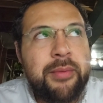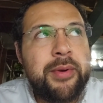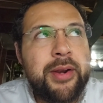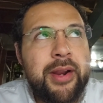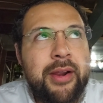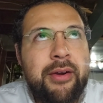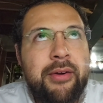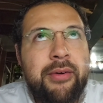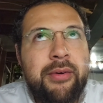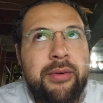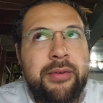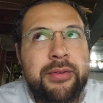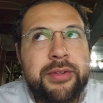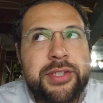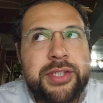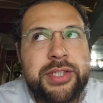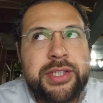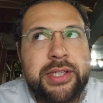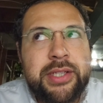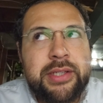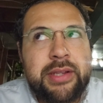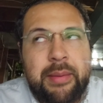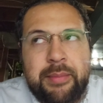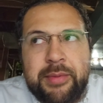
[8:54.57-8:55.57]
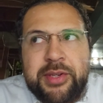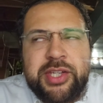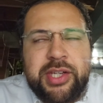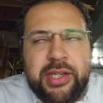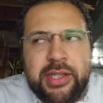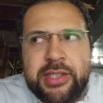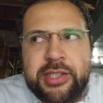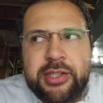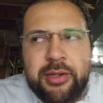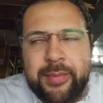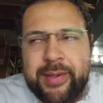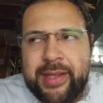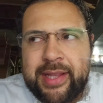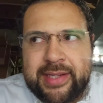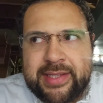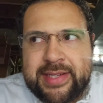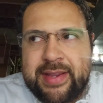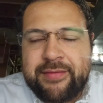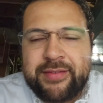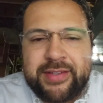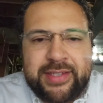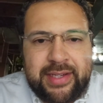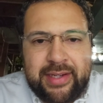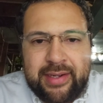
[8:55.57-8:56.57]
So I wonder how old she is. I mean, she could still be like
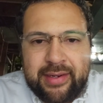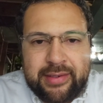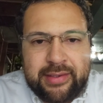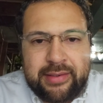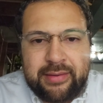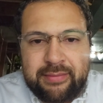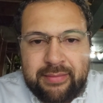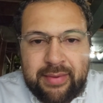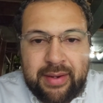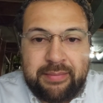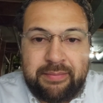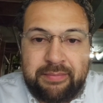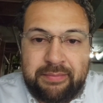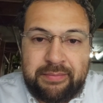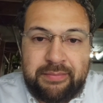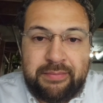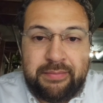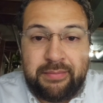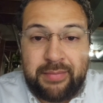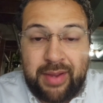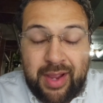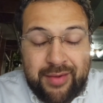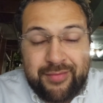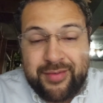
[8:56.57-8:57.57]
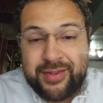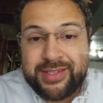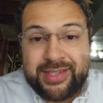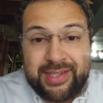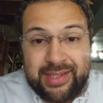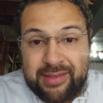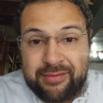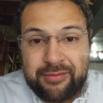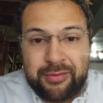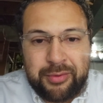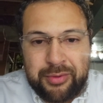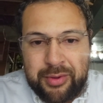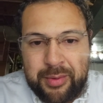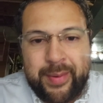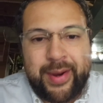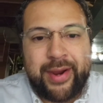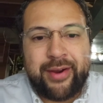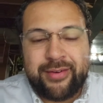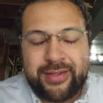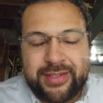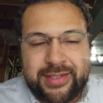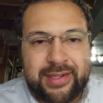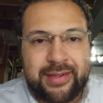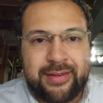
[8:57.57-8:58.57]
17 and obviously living with her
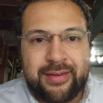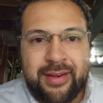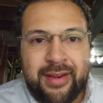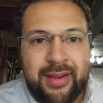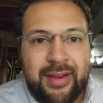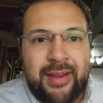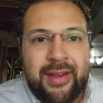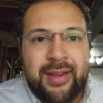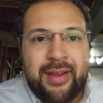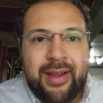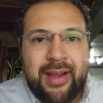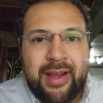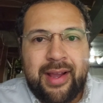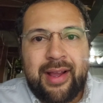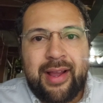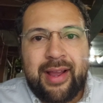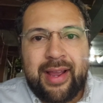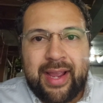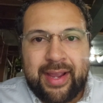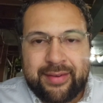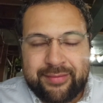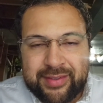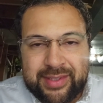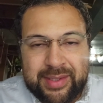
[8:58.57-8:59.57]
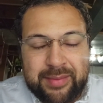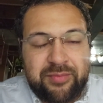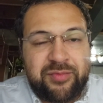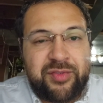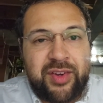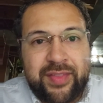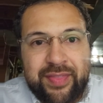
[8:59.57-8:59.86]
parents and having them